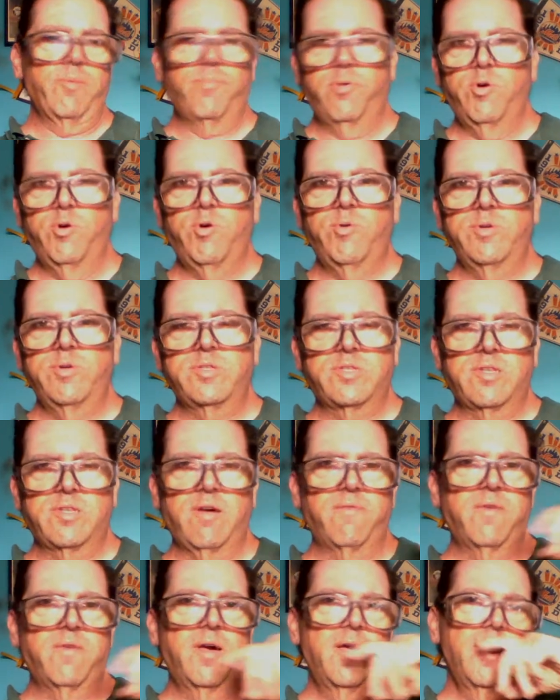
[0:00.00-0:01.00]
pool and
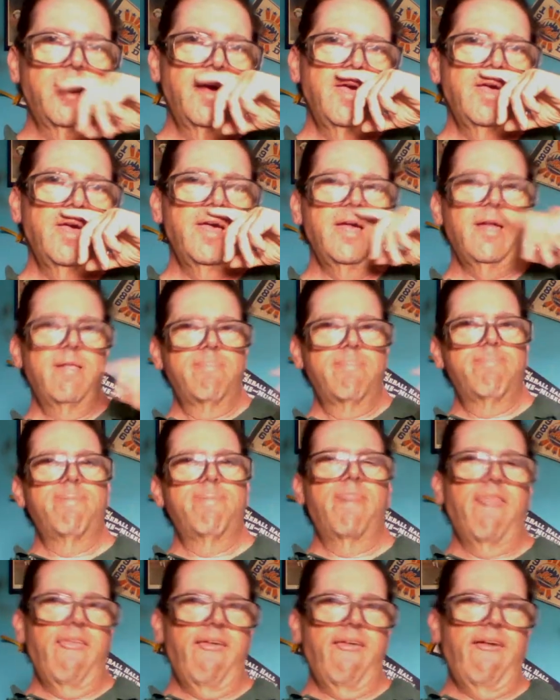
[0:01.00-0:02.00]
stuff,
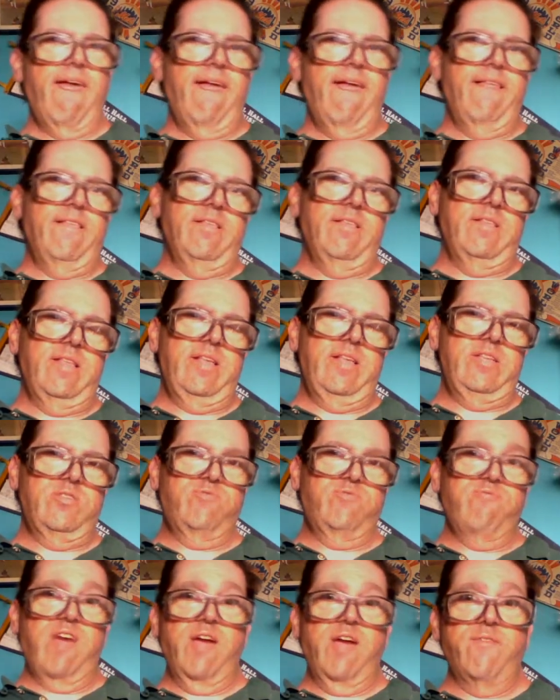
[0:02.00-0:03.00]
and he's
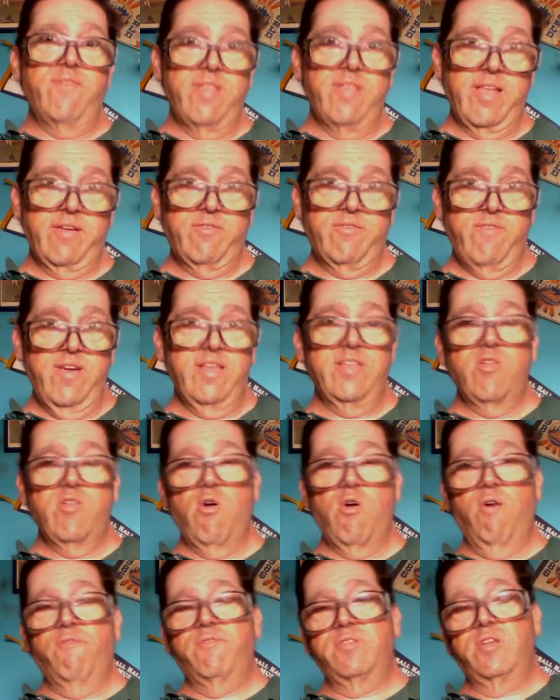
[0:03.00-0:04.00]
driving like crazy, and
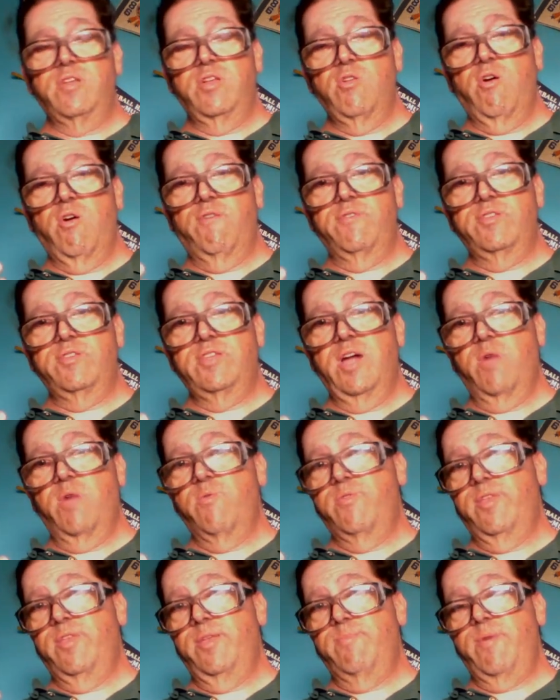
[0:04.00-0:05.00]
all of a sudden,
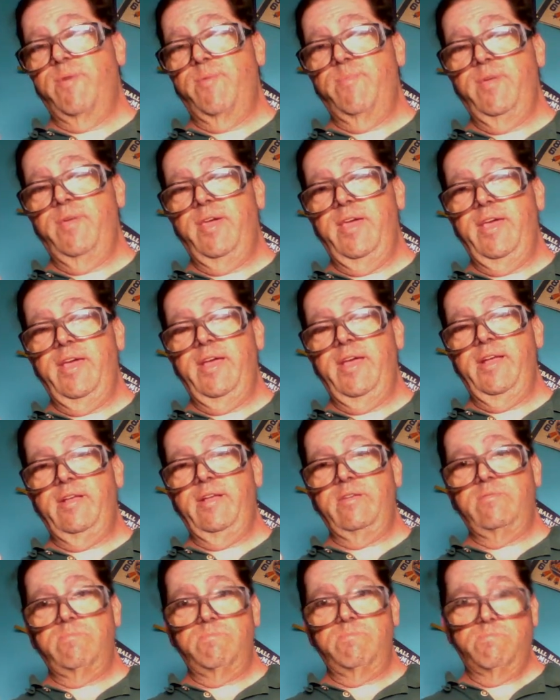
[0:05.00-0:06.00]
within
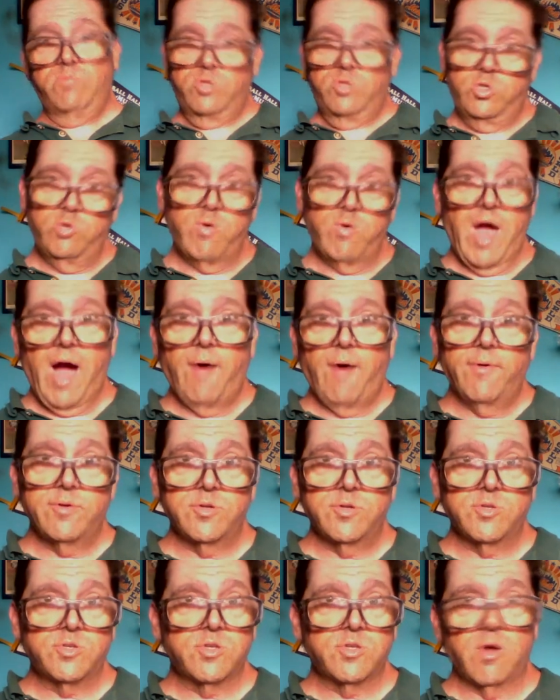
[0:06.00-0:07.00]
maybe 2
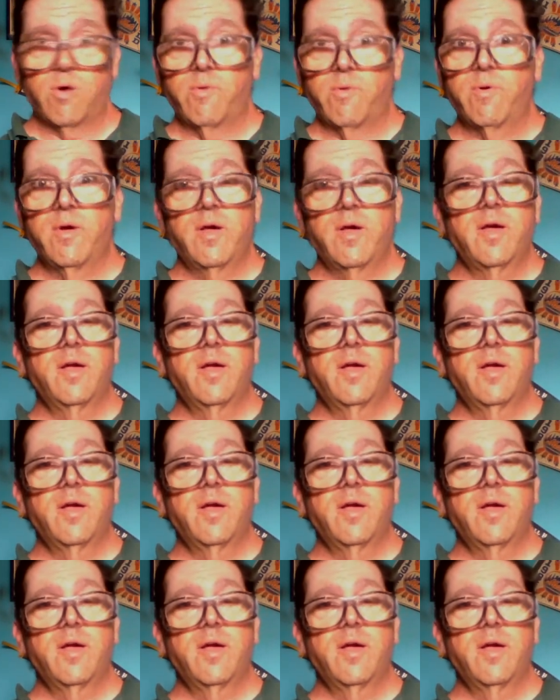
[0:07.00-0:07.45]
hours or so,